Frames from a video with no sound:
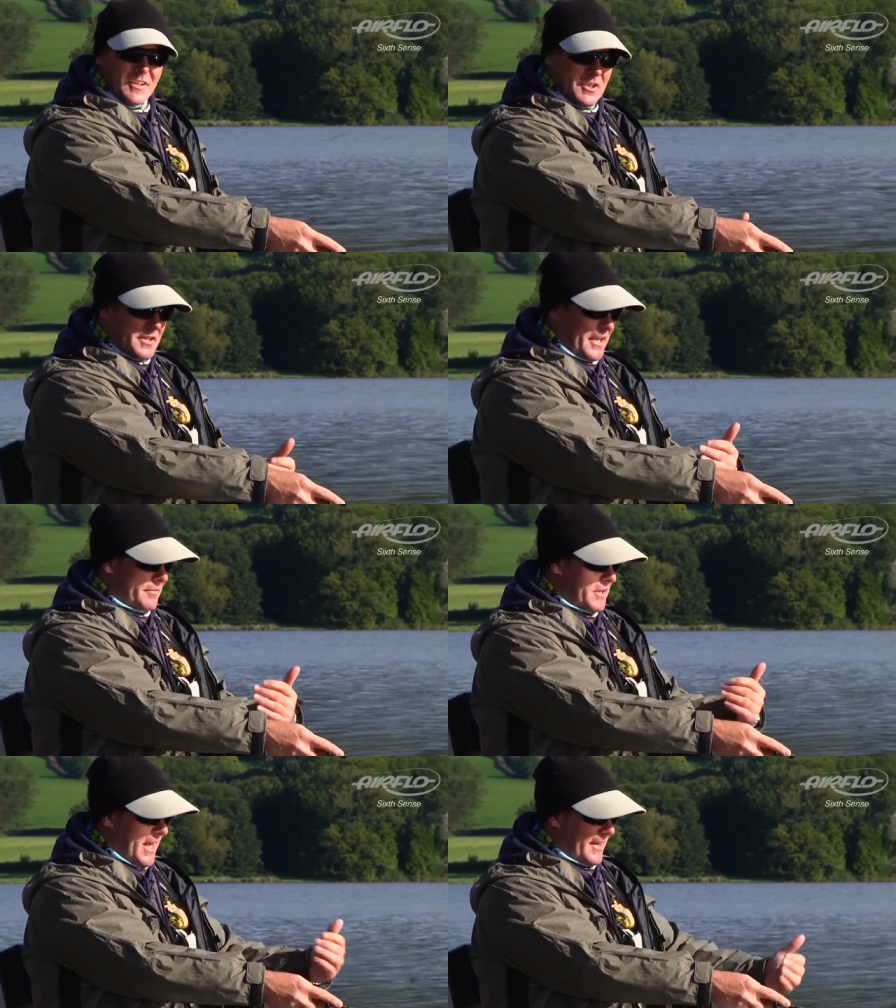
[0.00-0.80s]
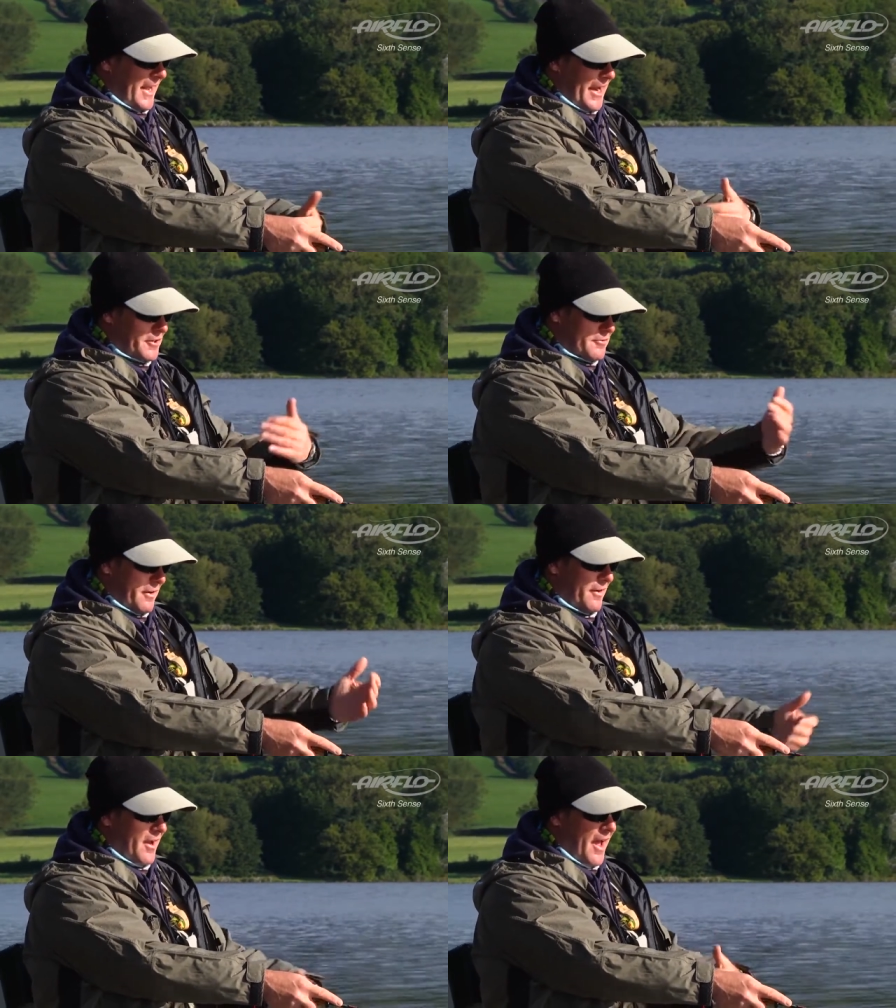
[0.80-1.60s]
Just gives you that
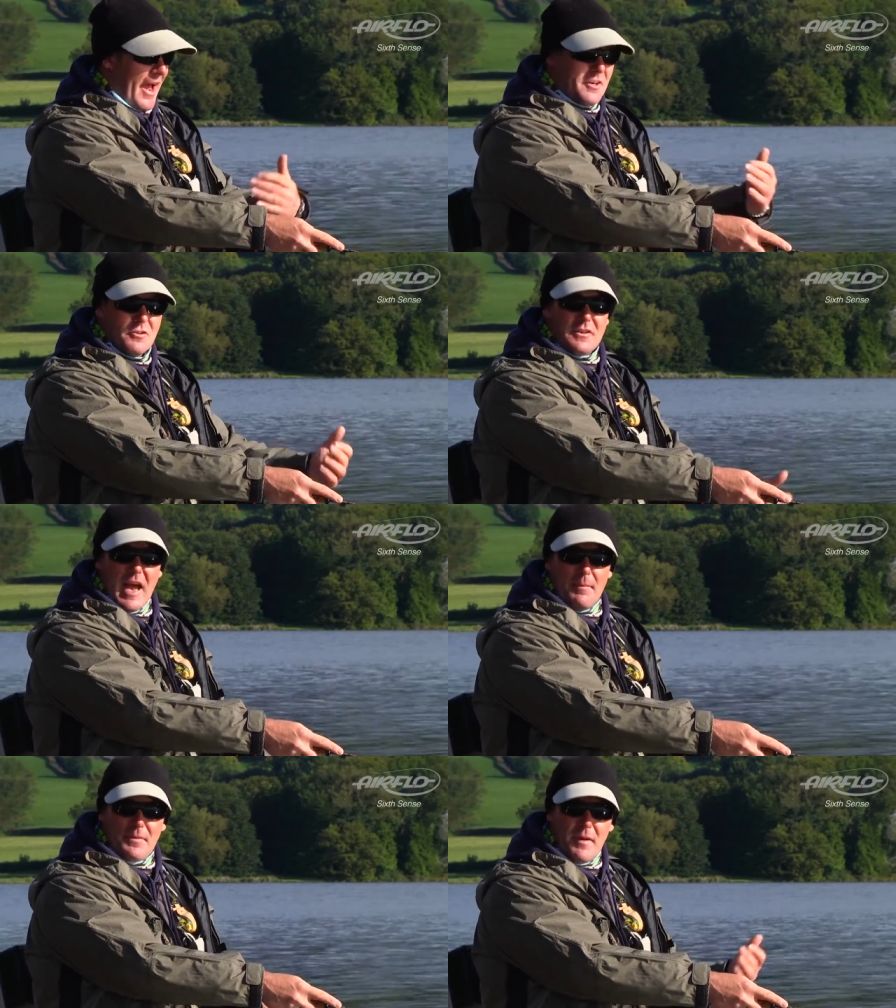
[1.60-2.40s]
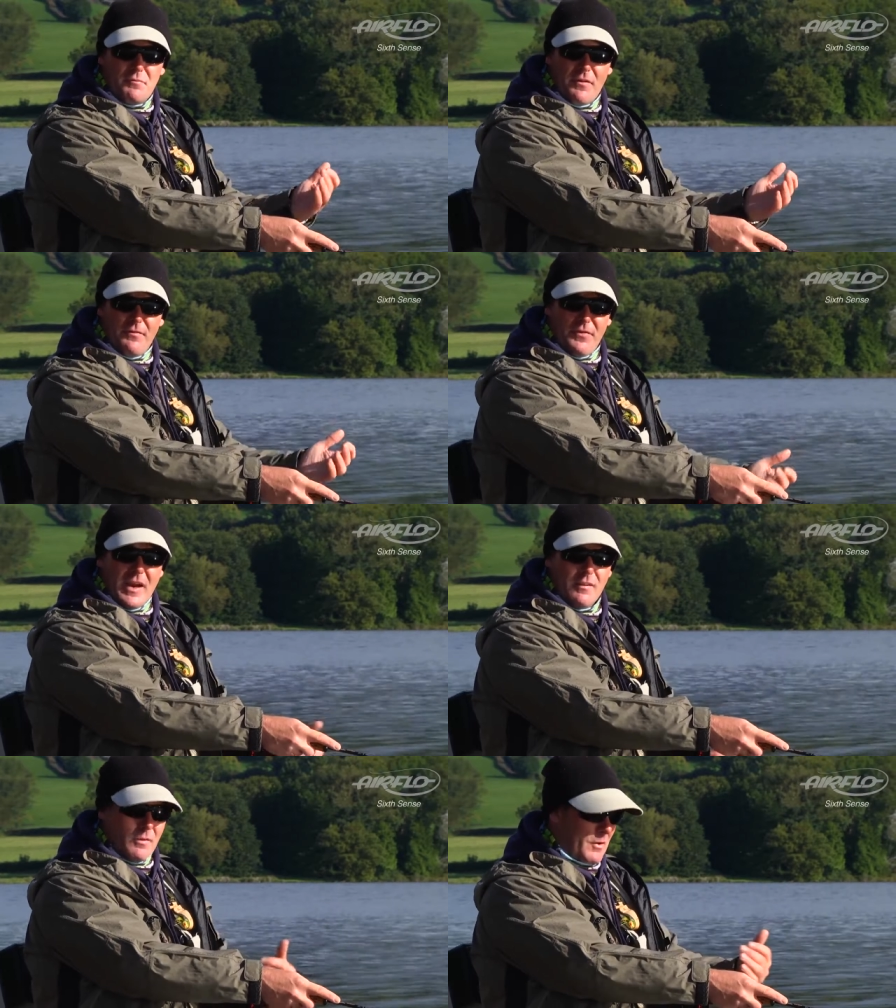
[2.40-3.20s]
extra depth, extra
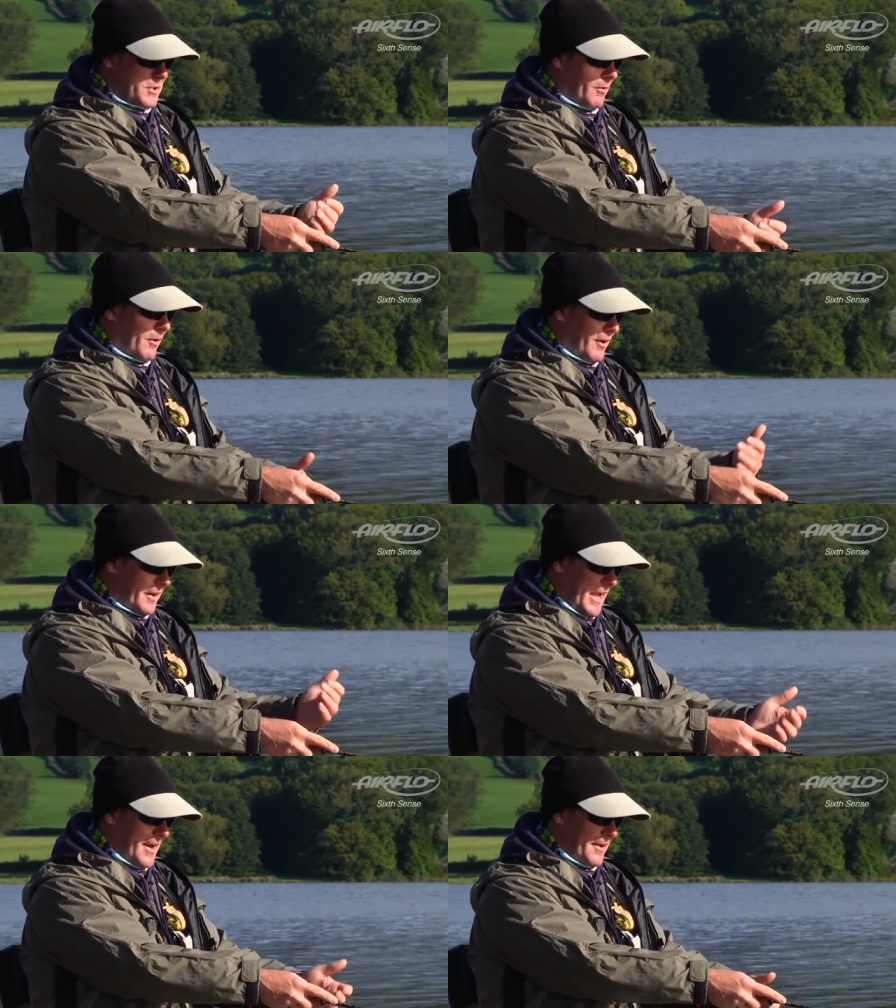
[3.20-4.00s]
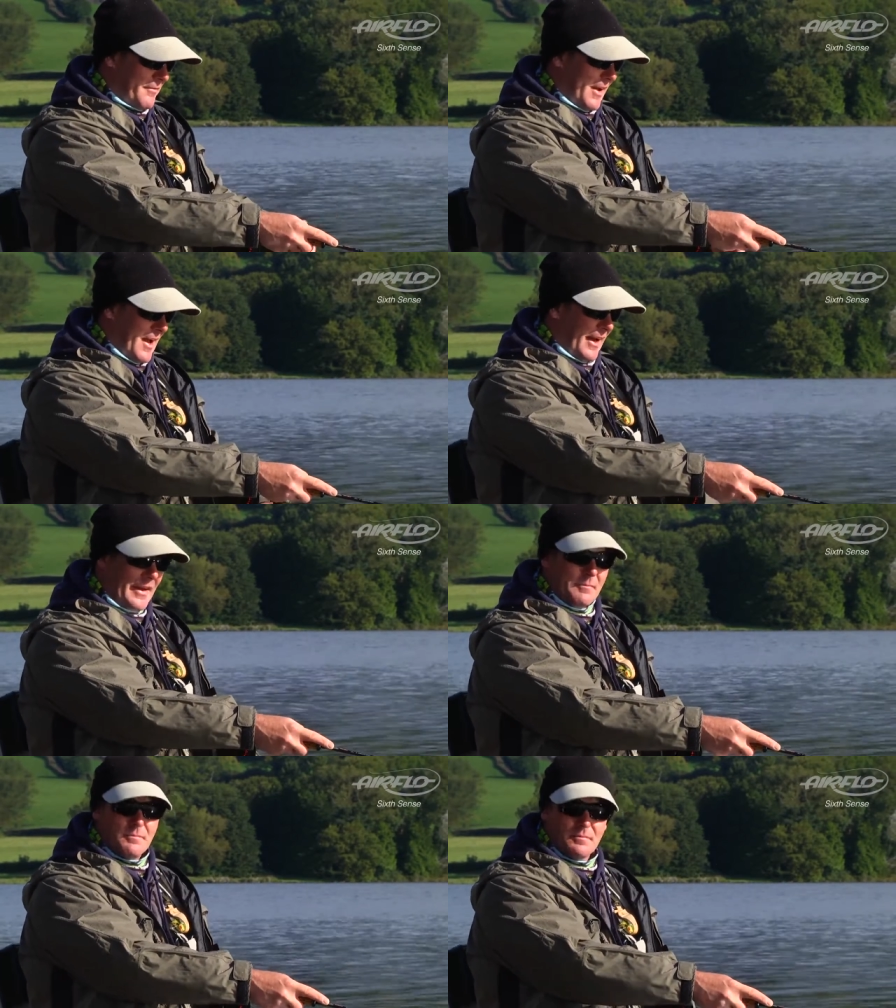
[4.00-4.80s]
feel for what's going on at the end of your flower
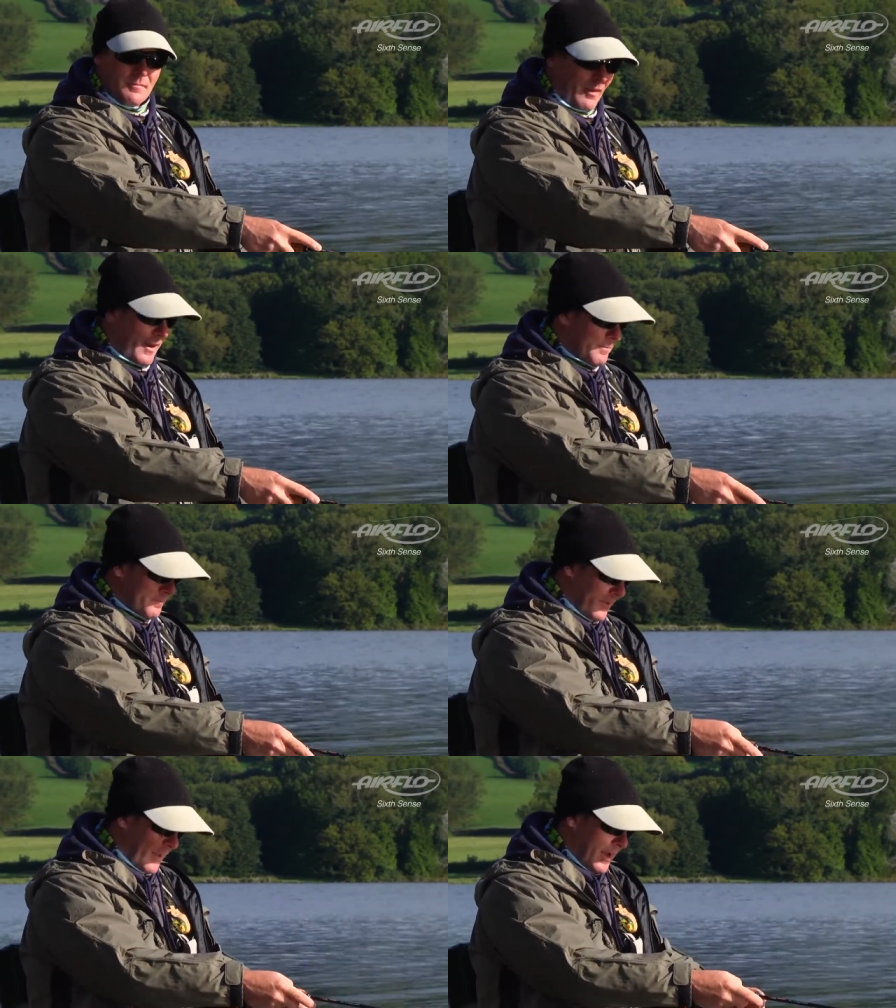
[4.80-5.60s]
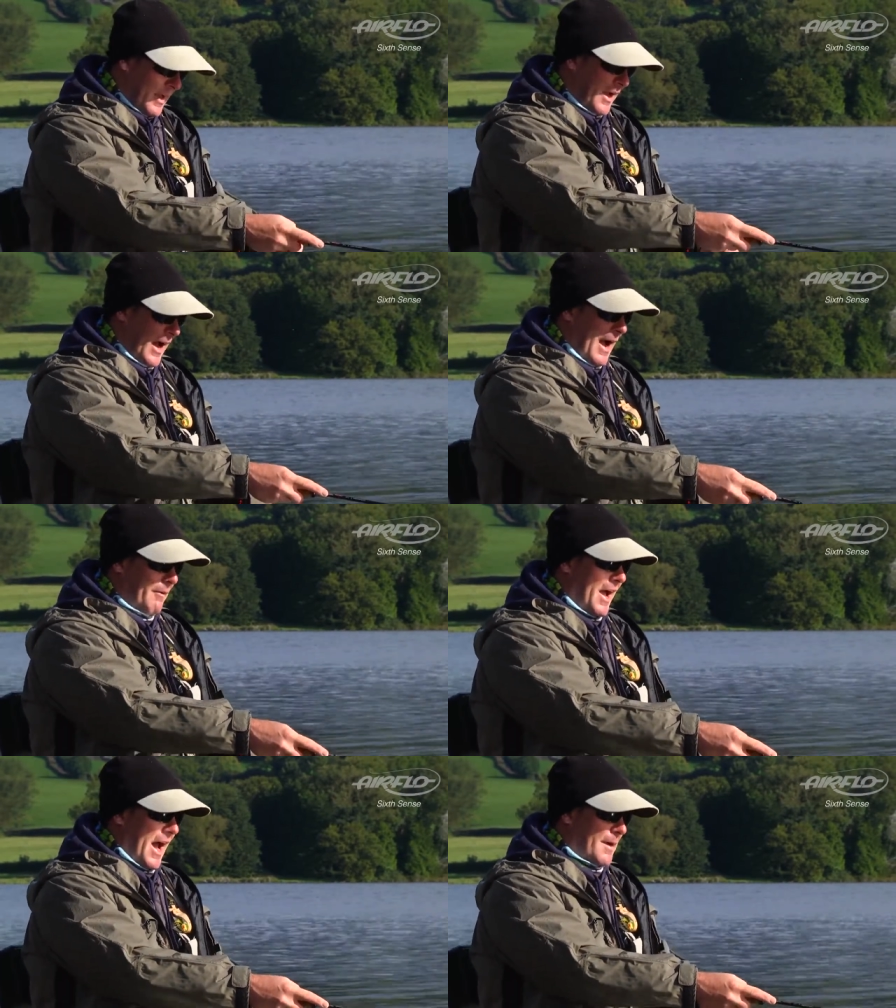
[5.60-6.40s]
line.
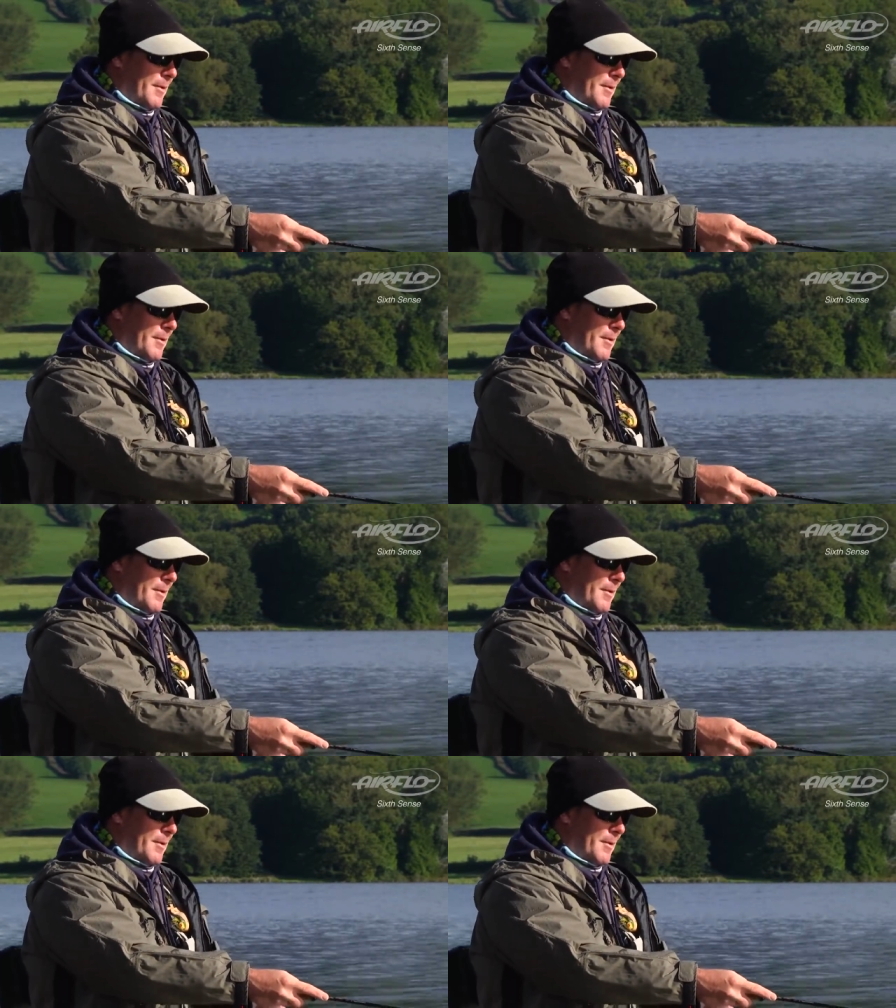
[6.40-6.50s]
Our hang